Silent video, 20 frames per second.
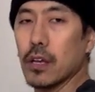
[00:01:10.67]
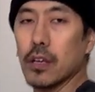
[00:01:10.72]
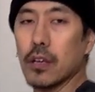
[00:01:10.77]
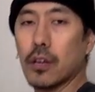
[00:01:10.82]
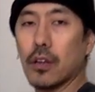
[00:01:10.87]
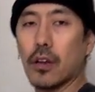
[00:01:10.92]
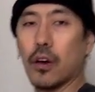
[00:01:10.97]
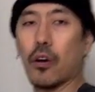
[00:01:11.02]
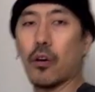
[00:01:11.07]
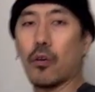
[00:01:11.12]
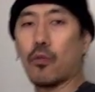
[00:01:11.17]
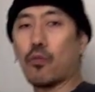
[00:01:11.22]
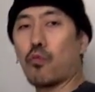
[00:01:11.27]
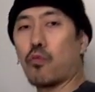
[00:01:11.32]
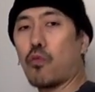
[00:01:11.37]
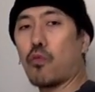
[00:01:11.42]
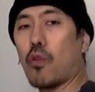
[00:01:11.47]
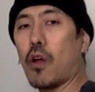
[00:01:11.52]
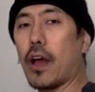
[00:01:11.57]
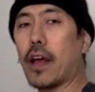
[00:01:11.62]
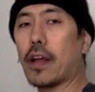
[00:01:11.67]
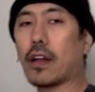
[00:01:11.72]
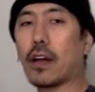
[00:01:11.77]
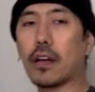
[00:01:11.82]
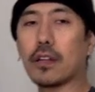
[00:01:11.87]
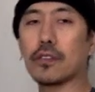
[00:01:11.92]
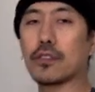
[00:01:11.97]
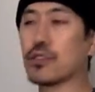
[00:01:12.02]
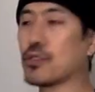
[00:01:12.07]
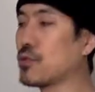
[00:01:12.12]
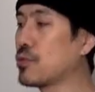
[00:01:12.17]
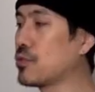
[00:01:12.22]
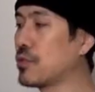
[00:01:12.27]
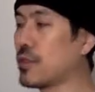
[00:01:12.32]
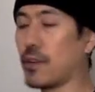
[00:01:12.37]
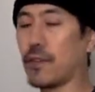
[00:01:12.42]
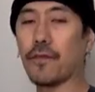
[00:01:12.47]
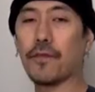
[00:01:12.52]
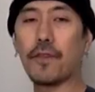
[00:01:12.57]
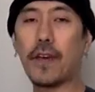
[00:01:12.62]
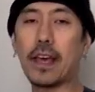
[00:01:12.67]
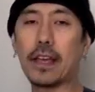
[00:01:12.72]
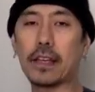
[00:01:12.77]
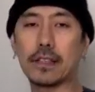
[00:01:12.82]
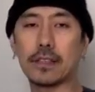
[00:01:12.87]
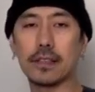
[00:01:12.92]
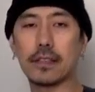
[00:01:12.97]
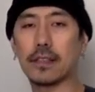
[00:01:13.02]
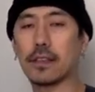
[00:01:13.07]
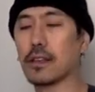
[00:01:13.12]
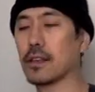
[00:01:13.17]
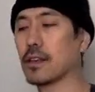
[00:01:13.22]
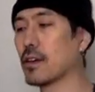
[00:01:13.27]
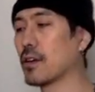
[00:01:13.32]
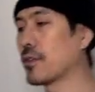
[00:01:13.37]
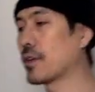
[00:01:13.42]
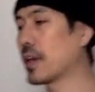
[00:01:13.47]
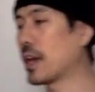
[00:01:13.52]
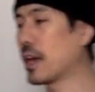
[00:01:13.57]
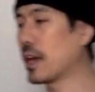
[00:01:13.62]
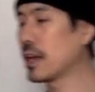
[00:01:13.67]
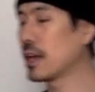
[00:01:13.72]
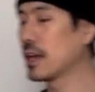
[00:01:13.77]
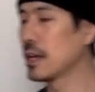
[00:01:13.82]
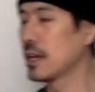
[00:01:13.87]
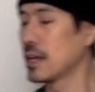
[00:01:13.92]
you know, right onto their face. Okay,